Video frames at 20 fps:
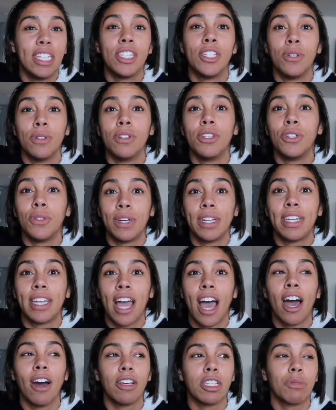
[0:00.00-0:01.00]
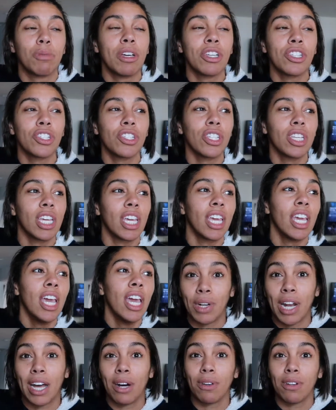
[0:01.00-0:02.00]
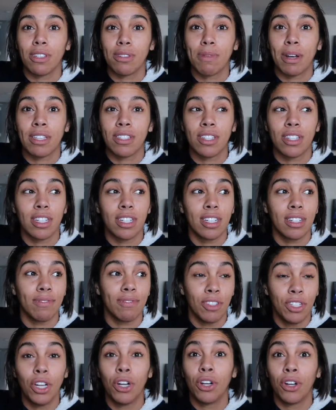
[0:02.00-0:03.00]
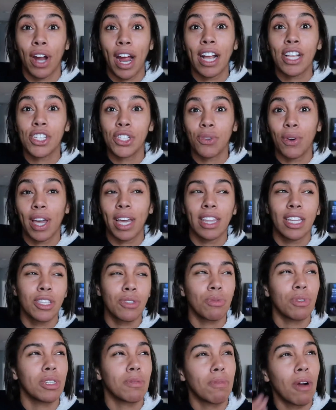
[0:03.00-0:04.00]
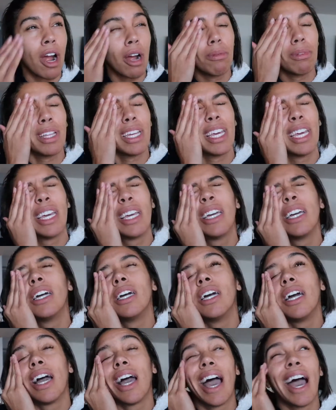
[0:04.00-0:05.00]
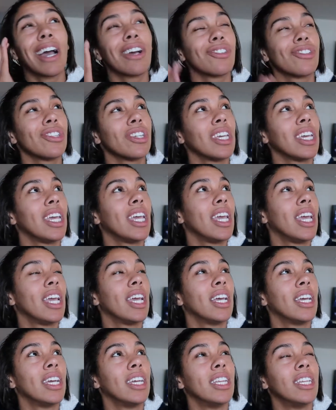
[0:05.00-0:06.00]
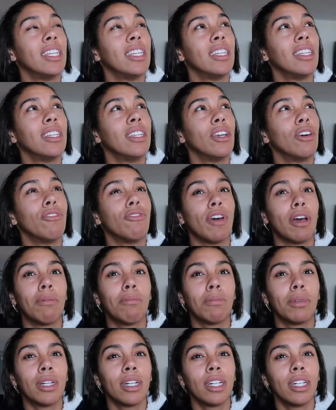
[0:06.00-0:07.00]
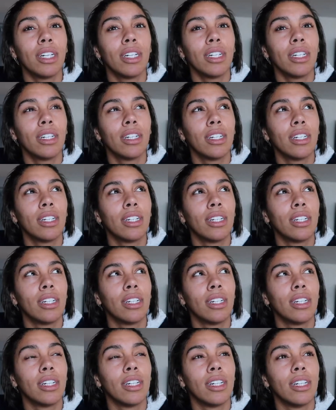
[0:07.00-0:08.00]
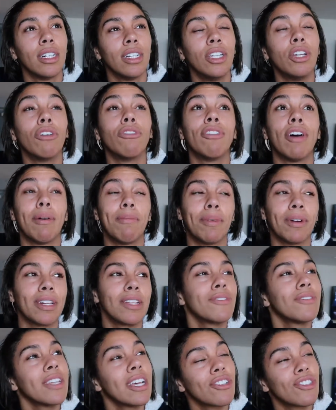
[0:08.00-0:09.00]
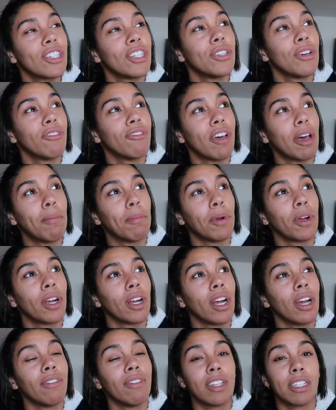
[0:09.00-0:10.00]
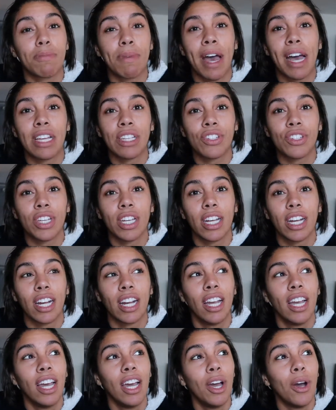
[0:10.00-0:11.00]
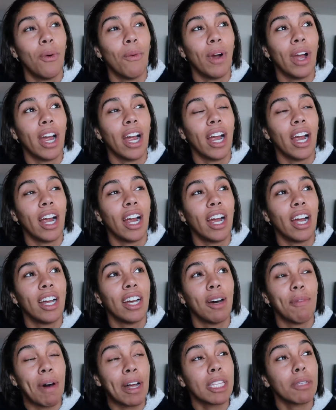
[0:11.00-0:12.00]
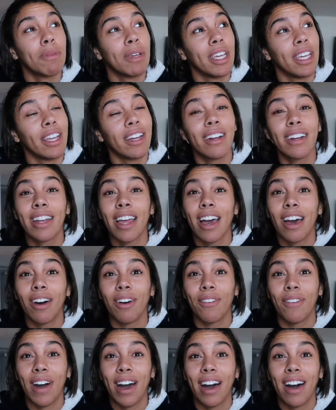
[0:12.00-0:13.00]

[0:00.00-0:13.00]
to do it now, especially when I was about to, graduate. This was probably actually in November. This is actually in November of this past year, where about to be a year now.